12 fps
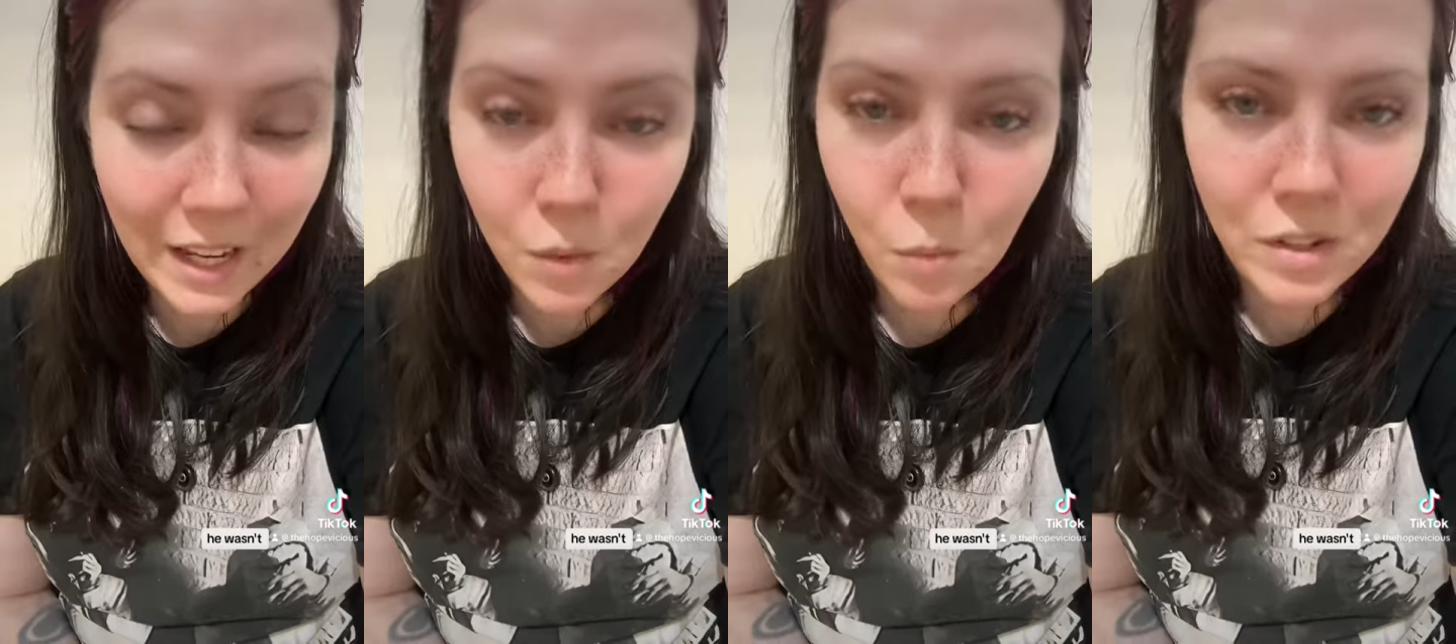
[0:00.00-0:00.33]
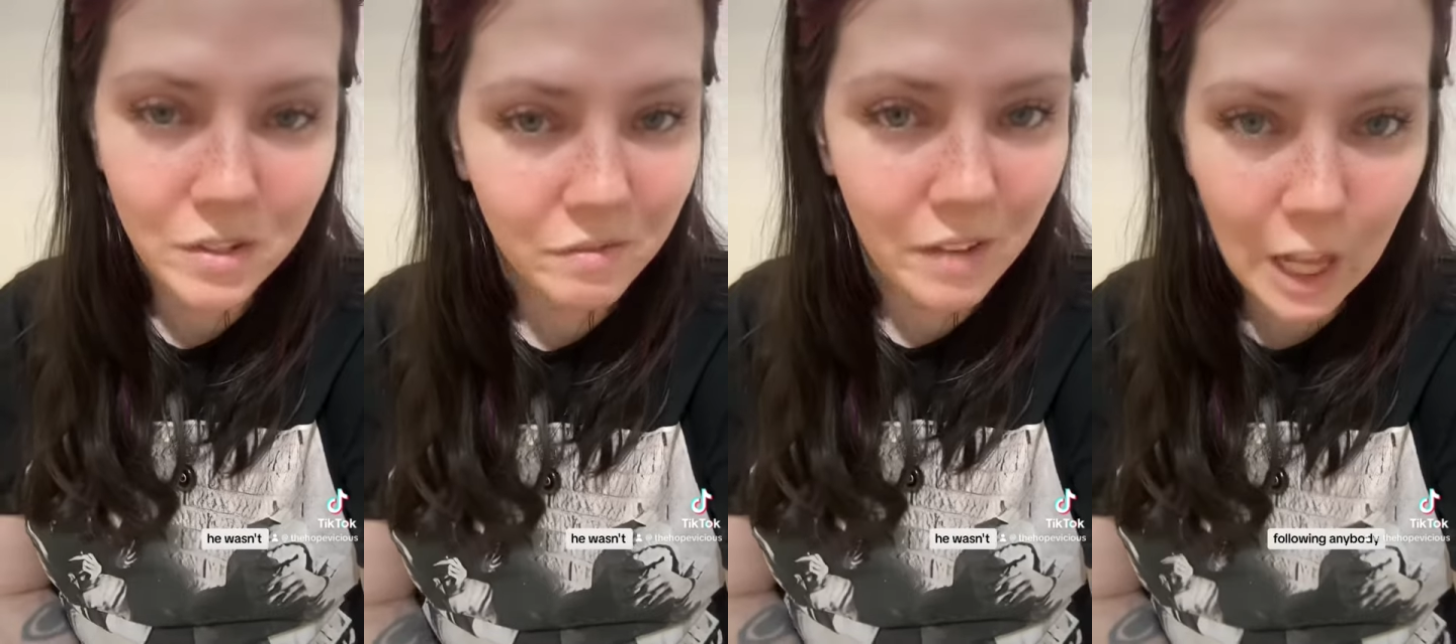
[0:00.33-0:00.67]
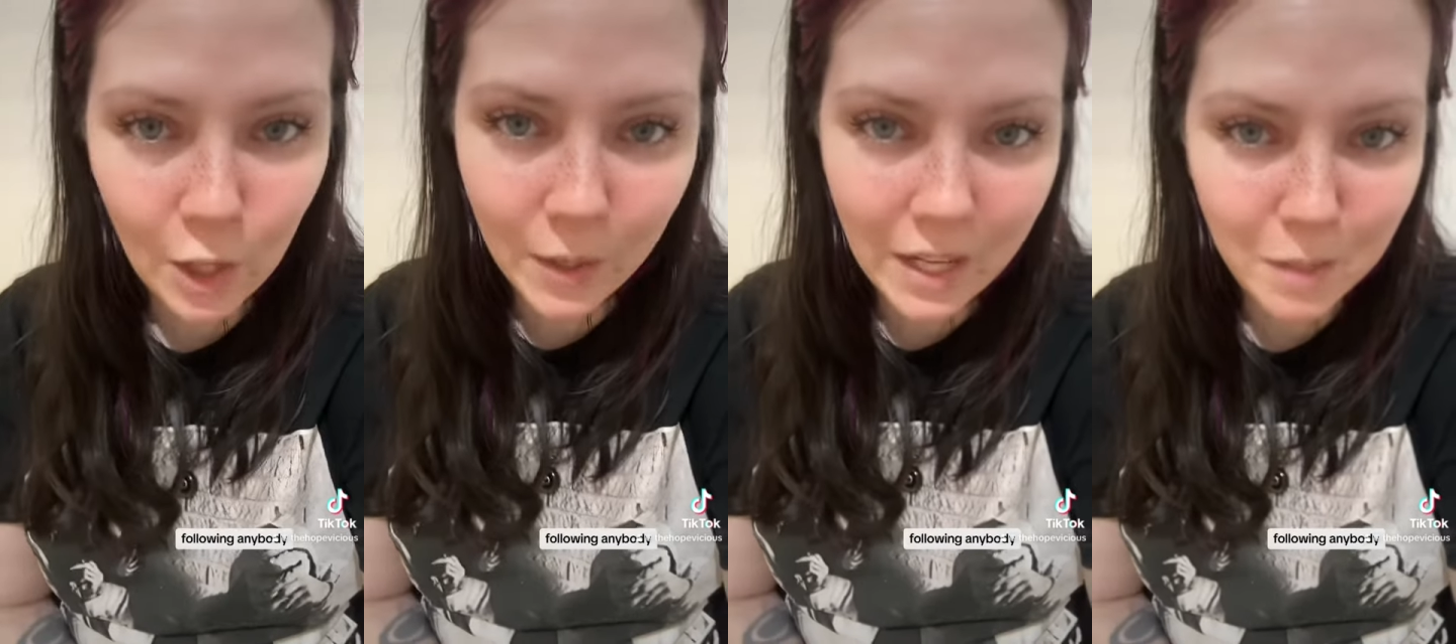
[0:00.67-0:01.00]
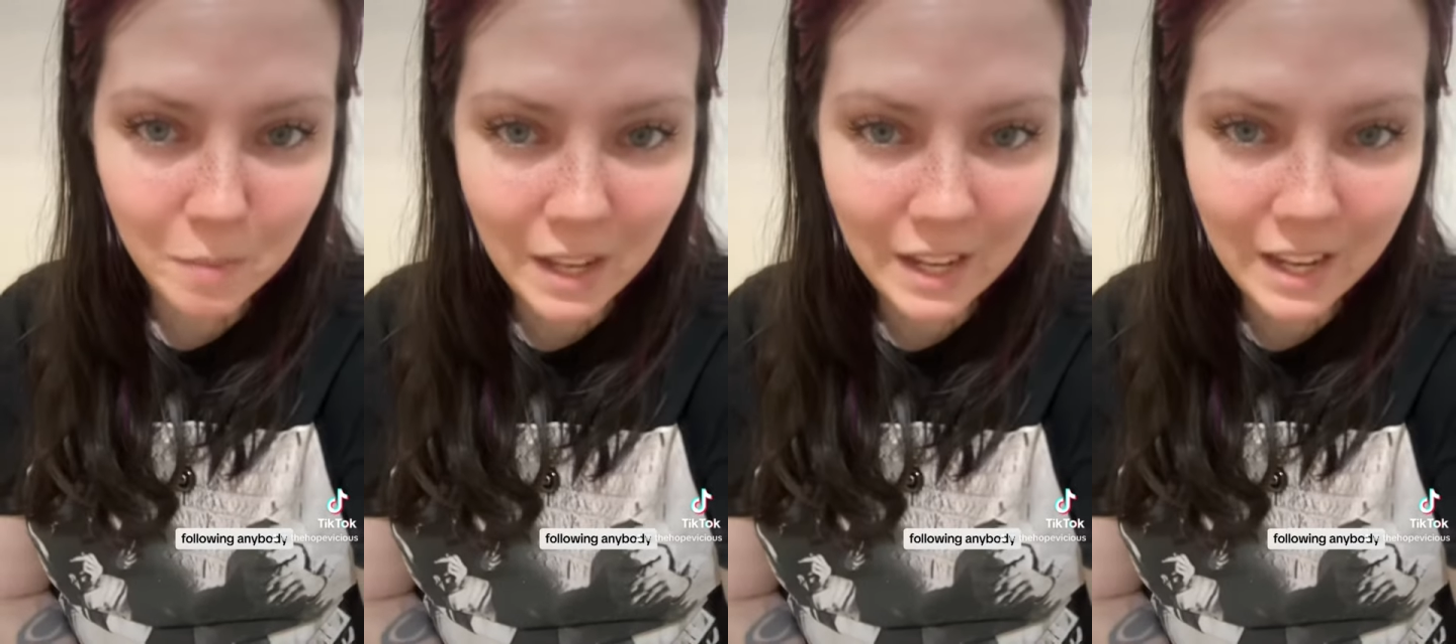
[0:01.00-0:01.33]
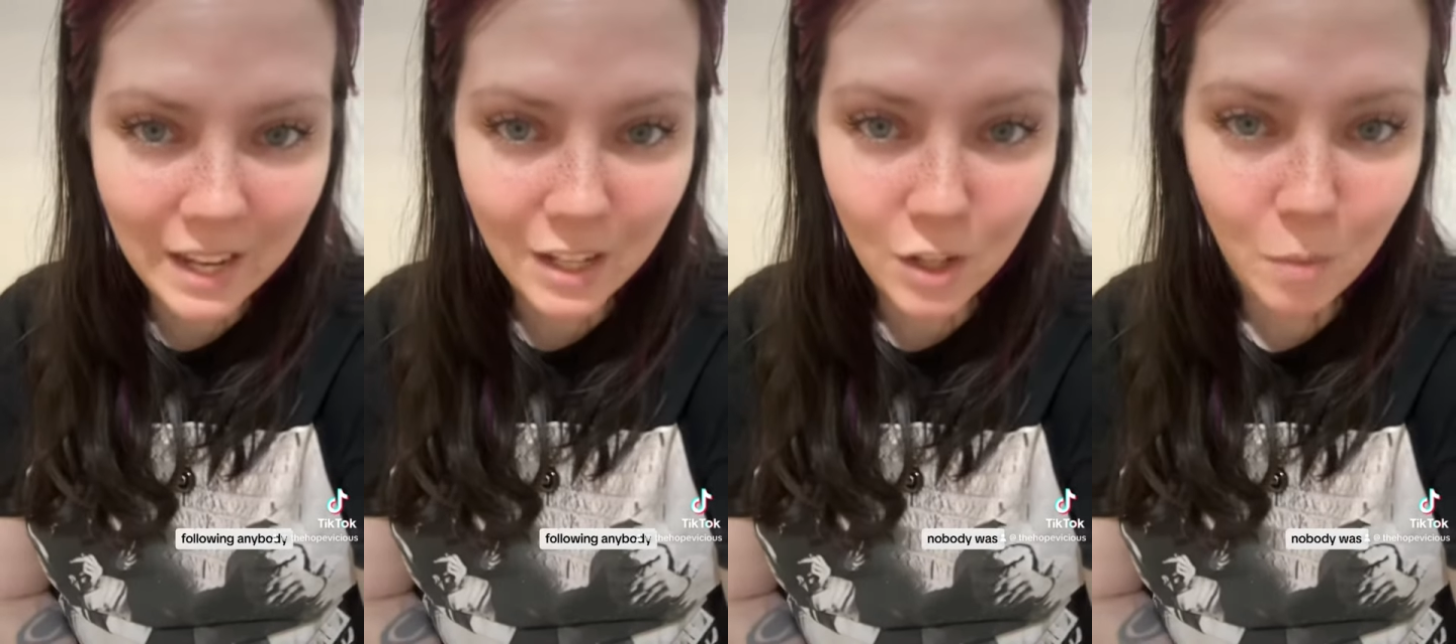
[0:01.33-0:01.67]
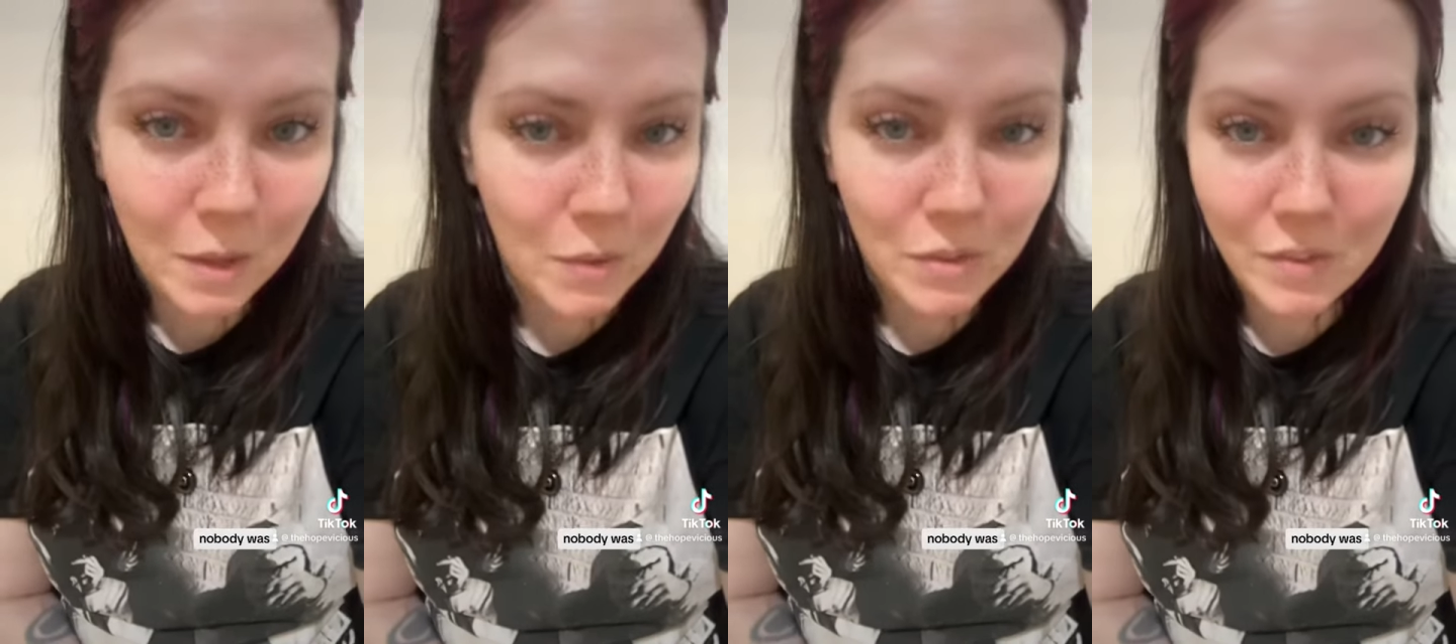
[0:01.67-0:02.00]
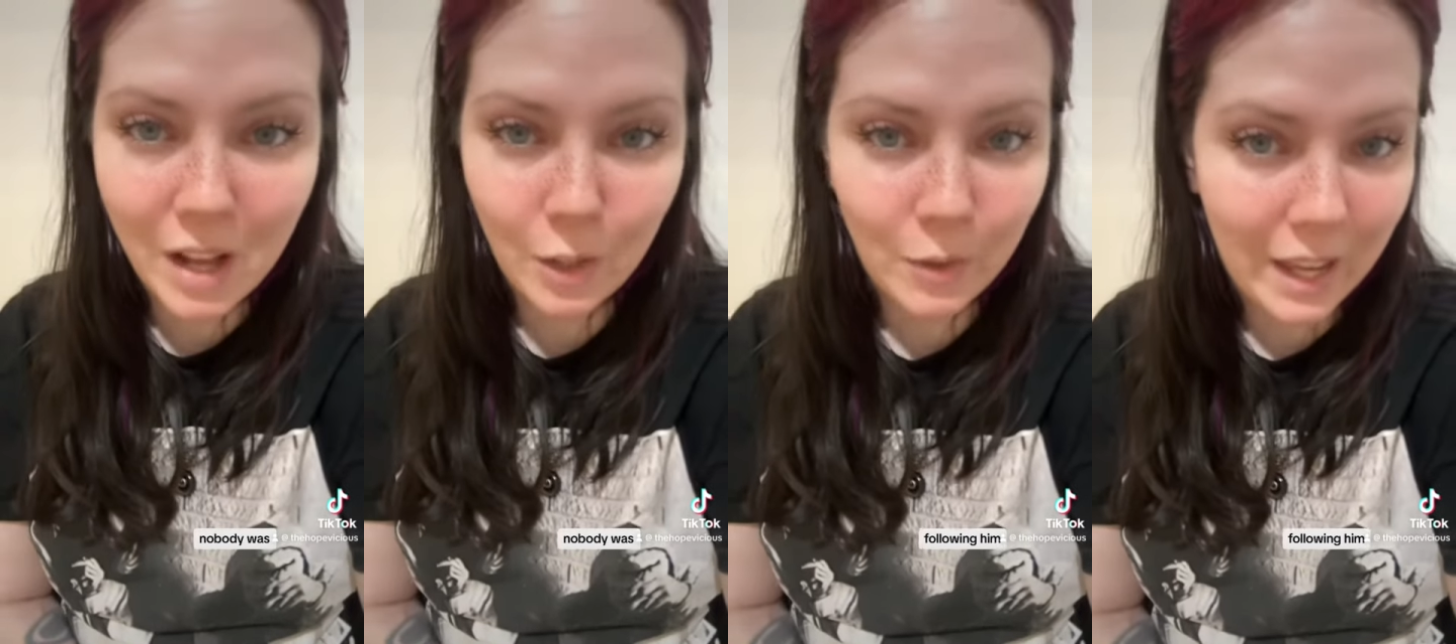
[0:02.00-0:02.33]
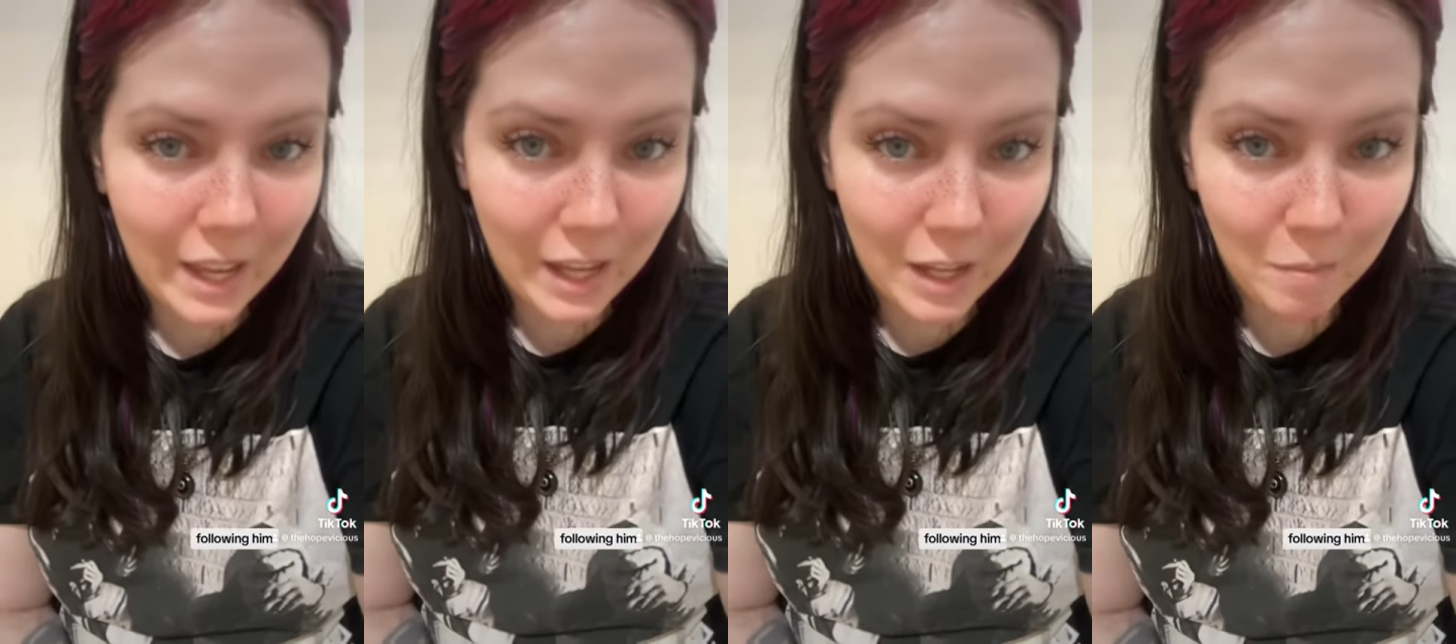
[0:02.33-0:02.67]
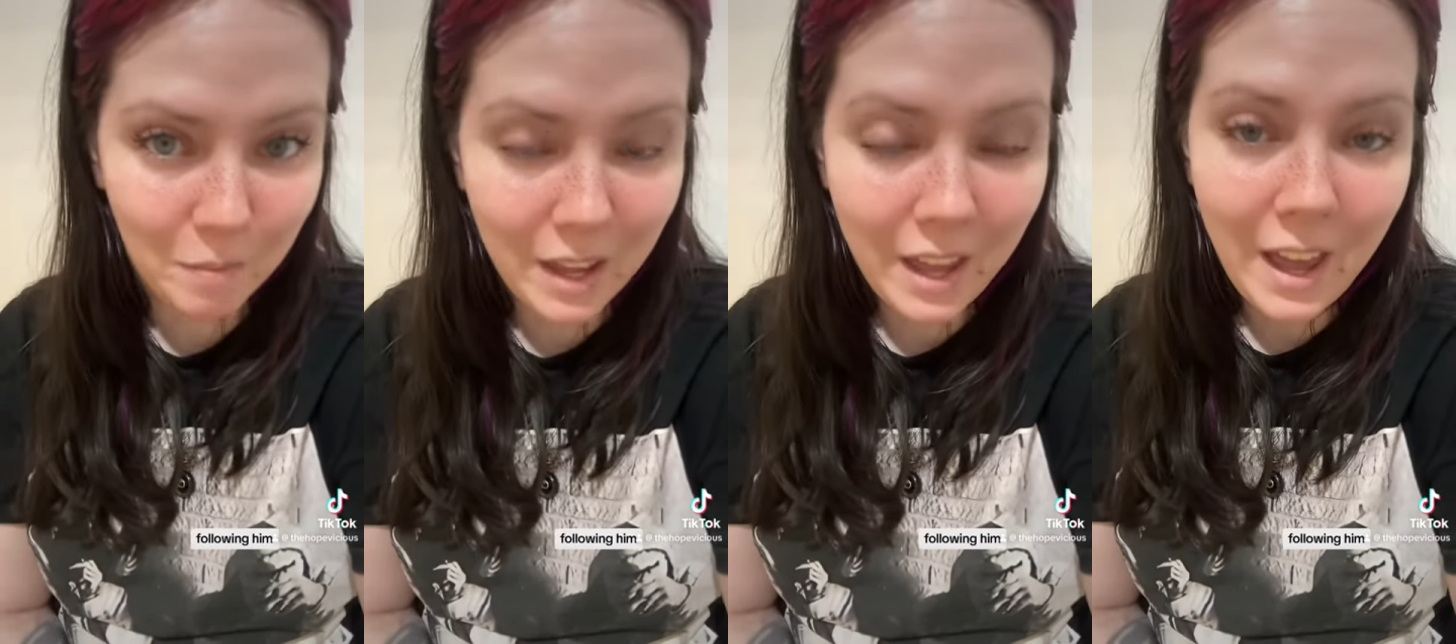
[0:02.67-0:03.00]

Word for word: He wasn't following anybody. Nobody was following him